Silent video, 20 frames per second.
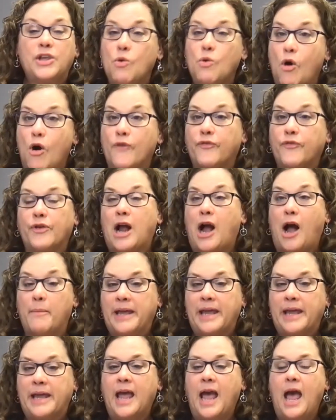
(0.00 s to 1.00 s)
you all for
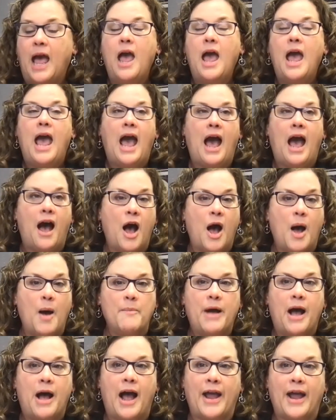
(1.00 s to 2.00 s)
coming.
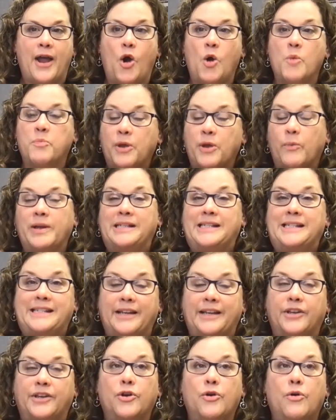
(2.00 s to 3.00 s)
I hope that we
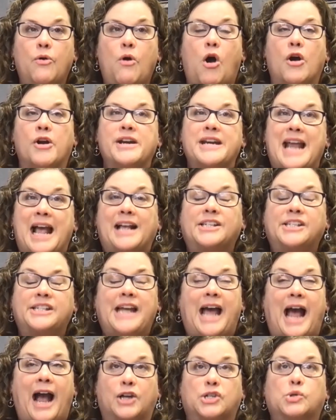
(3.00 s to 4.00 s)
see you. Our next
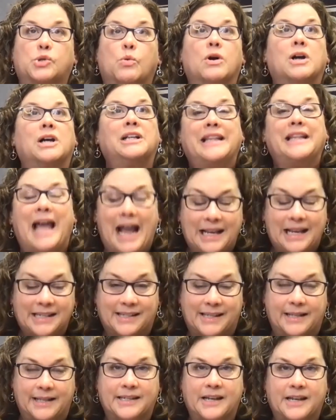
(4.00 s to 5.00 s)
actual class
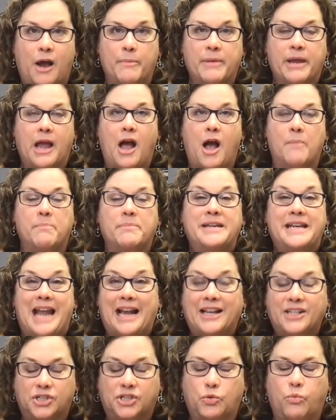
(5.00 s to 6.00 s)
that's coming up
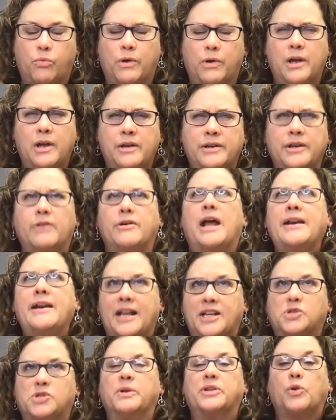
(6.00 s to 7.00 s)
not
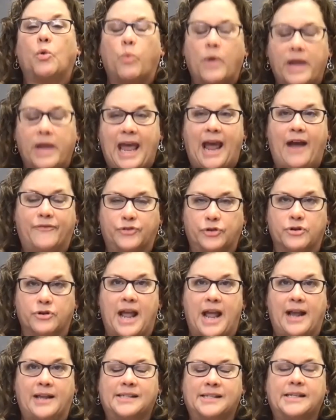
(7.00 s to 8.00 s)
next week, the week after
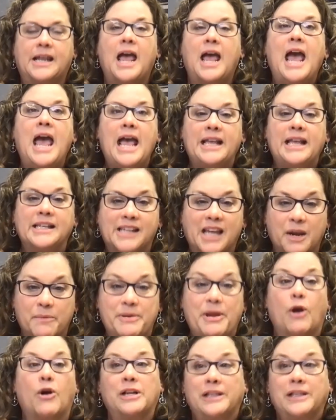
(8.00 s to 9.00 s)
next, is going to
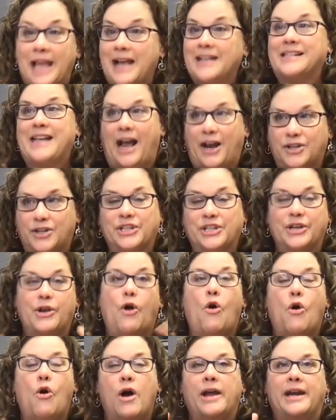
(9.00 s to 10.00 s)
be our class actually
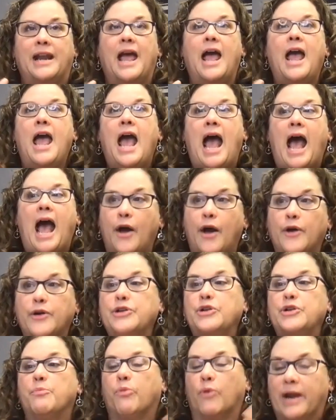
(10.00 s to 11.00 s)
on how do
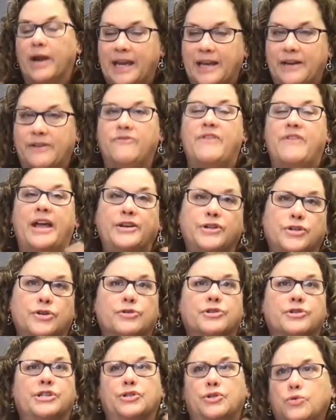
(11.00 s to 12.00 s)
you bring in
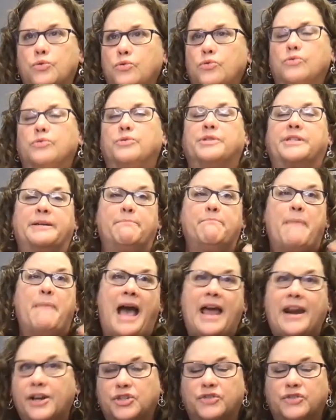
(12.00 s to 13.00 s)
vendors and tools and
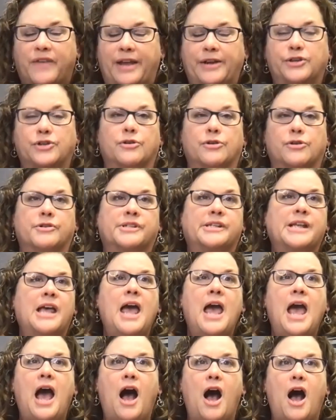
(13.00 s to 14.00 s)
manage vendors,
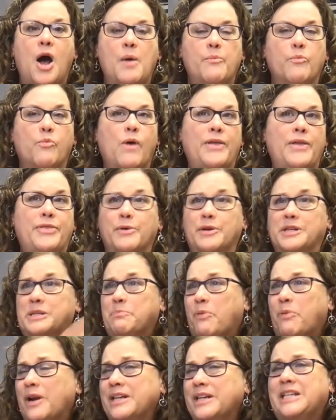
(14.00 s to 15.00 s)
whether it's
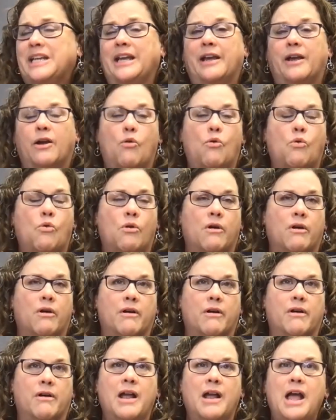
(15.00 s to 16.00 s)
printing
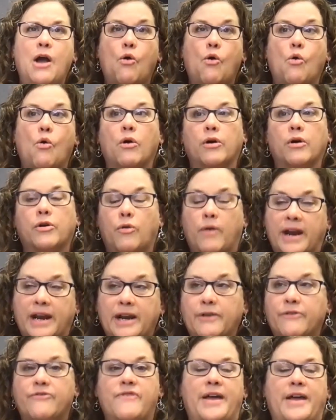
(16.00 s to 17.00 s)
or
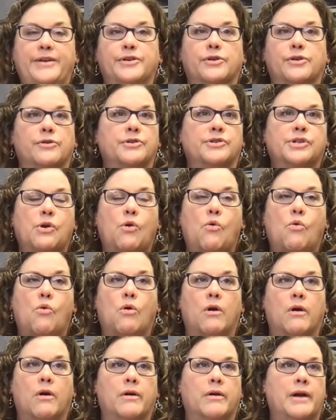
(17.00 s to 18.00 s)
creative vendors
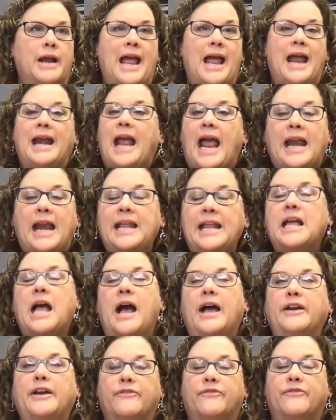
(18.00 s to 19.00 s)
or any
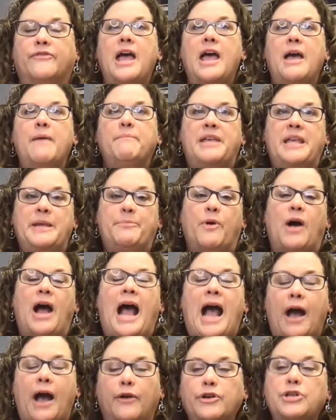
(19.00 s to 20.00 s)
kind of people.
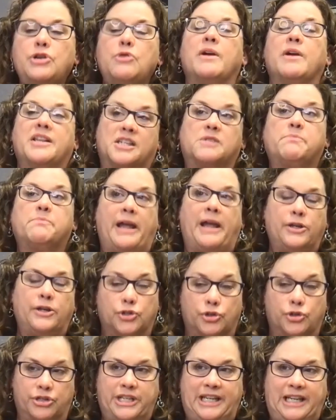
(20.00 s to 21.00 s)
How do you expand
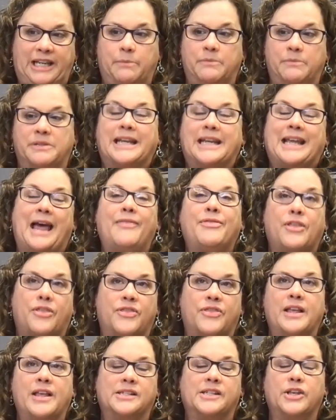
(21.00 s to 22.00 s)
your team to get the
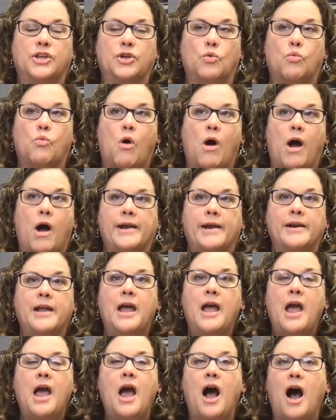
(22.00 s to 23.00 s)
things that you want,
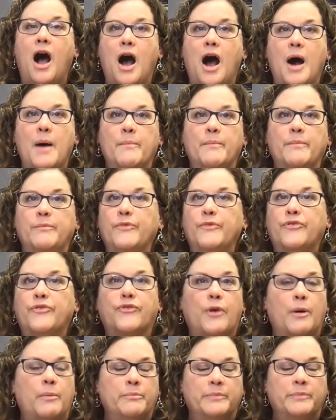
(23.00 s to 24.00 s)

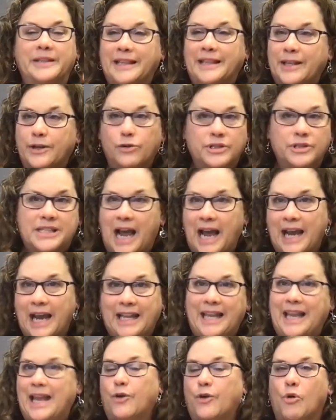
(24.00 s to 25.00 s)
from little
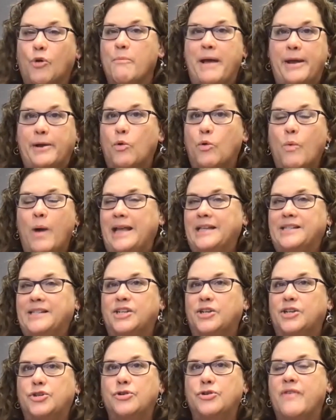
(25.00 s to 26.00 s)
tiny incremental ways
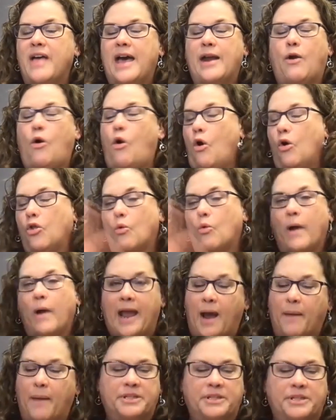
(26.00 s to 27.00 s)
to do that all the way
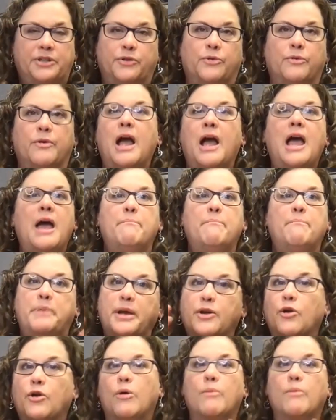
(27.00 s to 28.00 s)
up to
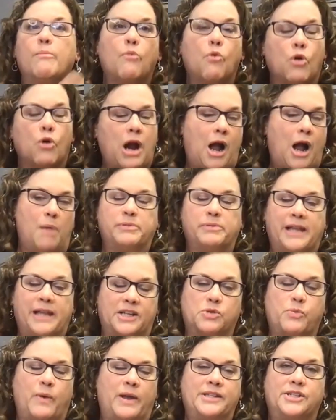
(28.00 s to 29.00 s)
bigger, more
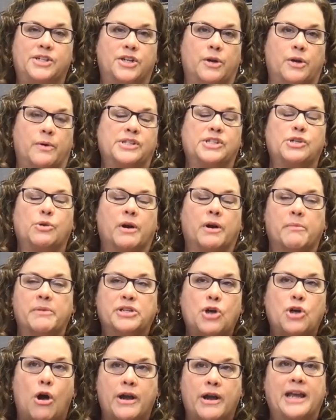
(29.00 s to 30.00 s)
complex ways to do it. So we're going to
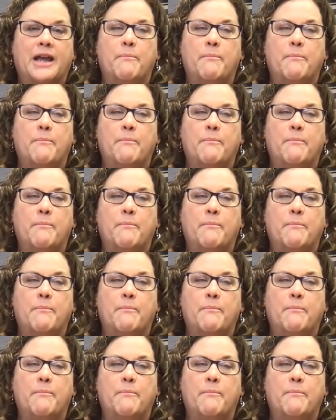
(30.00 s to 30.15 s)
be talking